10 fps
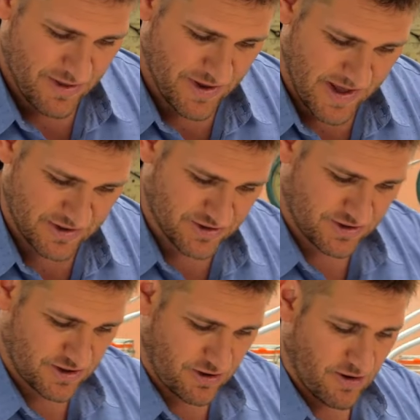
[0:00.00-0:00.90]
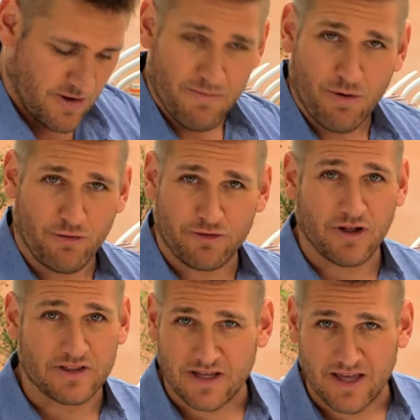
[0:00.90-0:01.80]
the edges so perfect
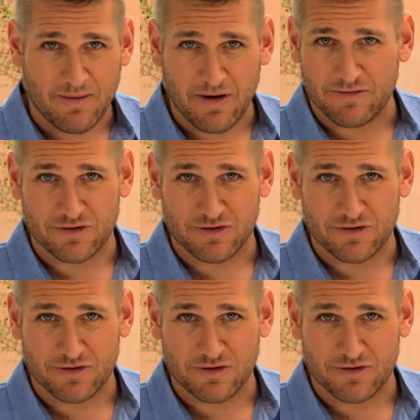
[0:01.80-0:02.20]
like they came out